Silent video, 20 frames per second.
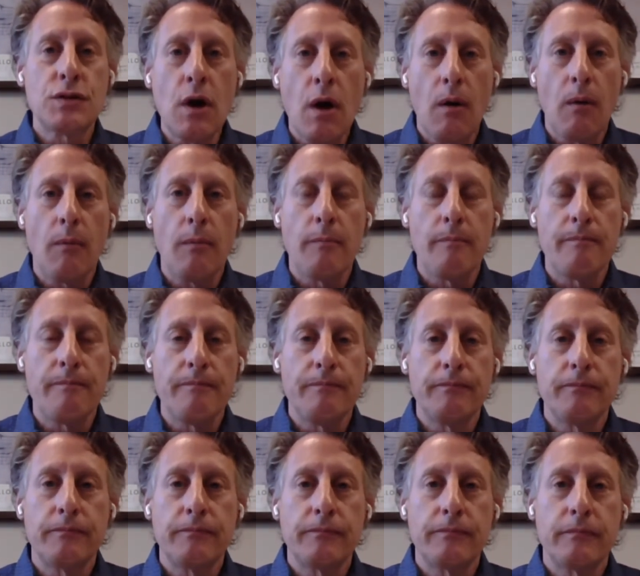So
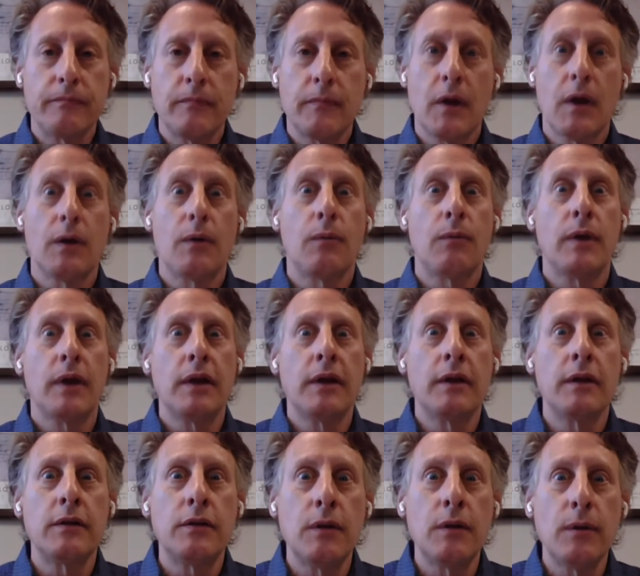what are
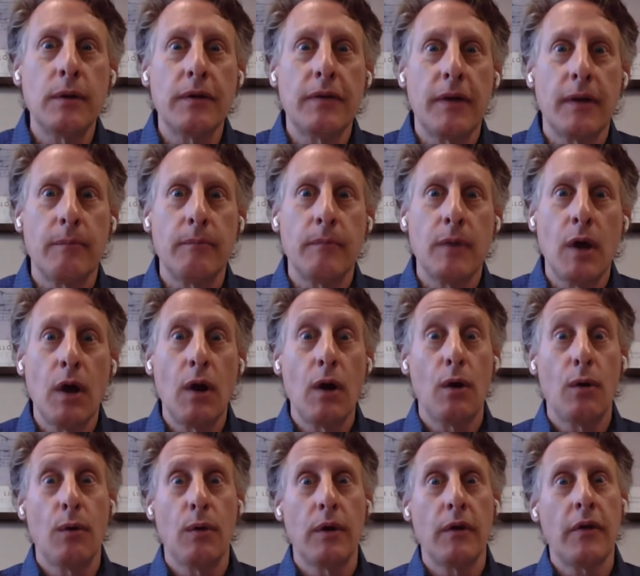you going to do with them?
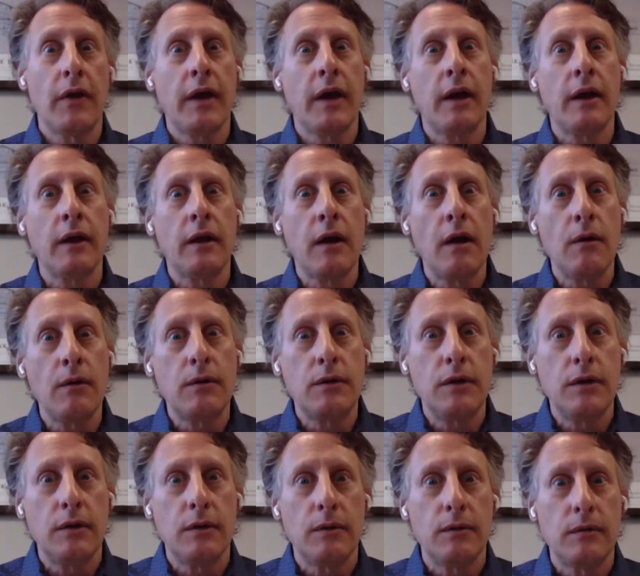Who are they going to go
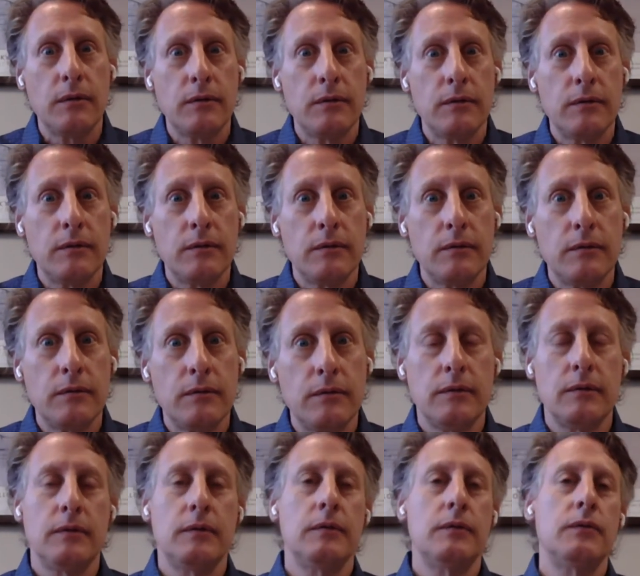to?
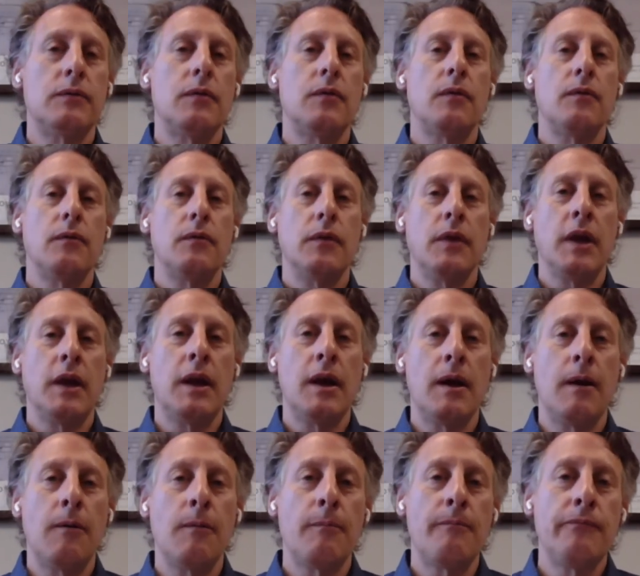You
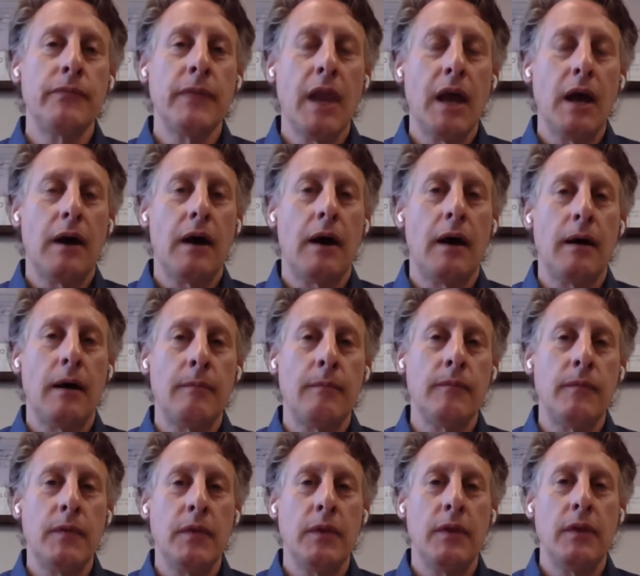know,
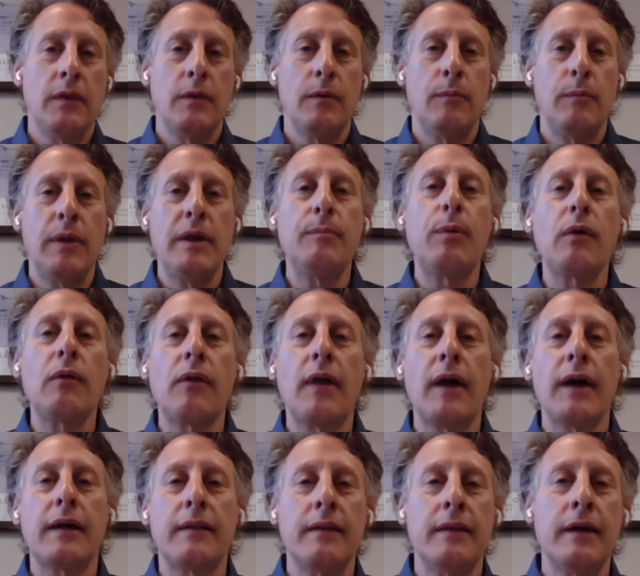people
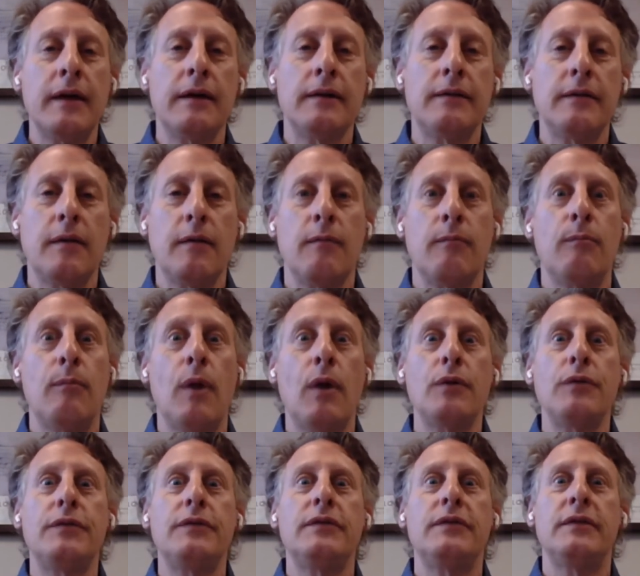like this
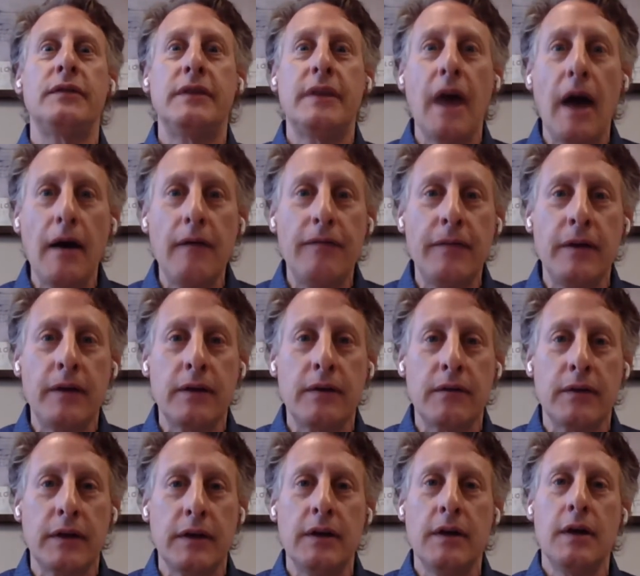most
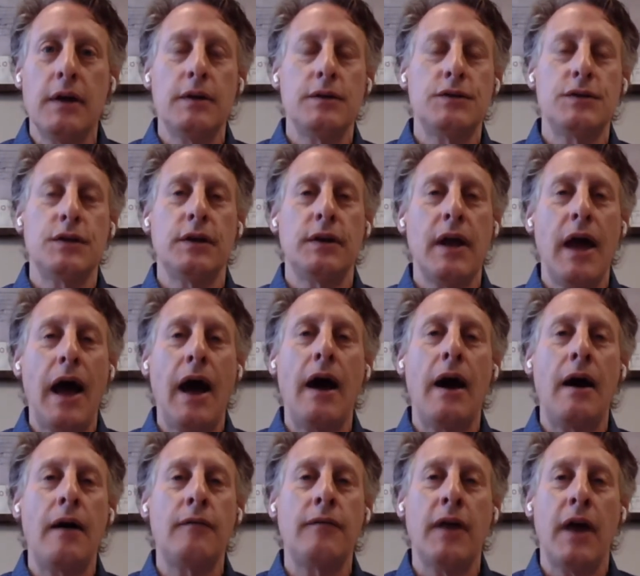definitely should
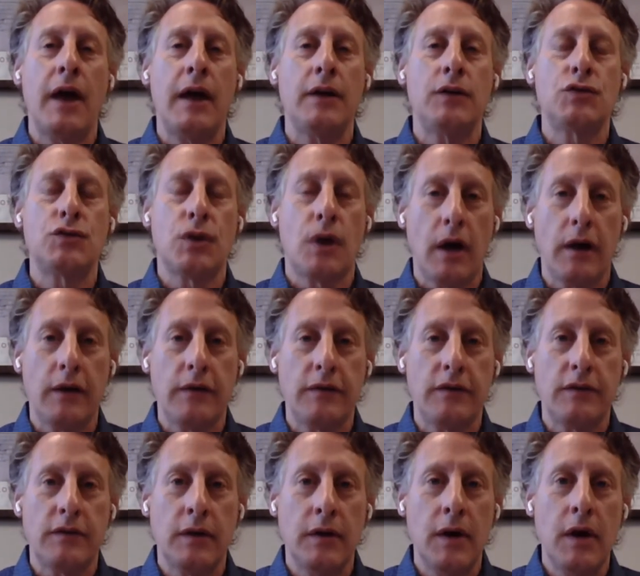have a trust
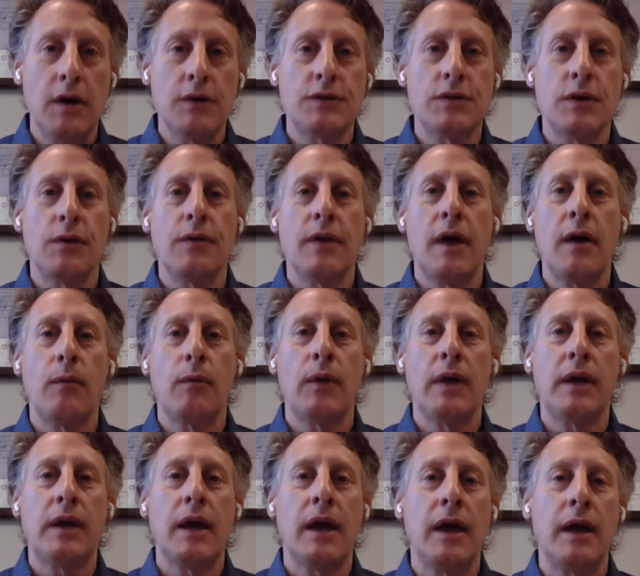so that
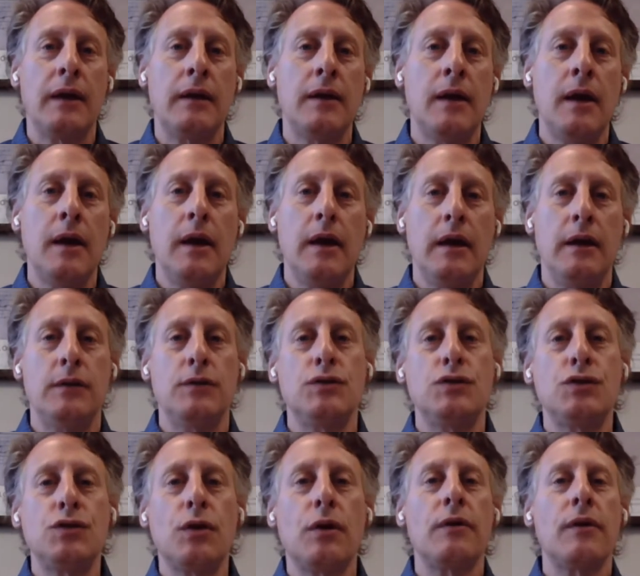we can
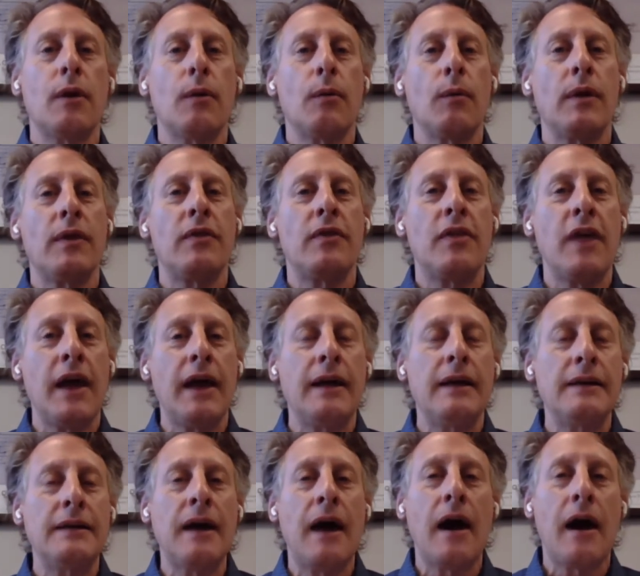ensure that when
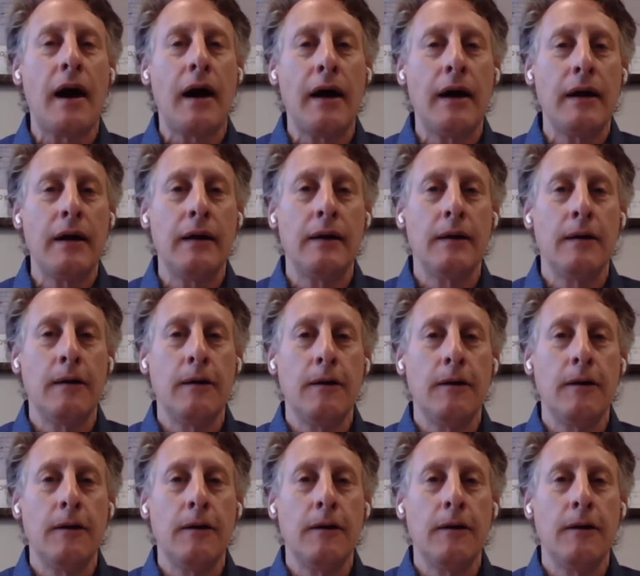they die,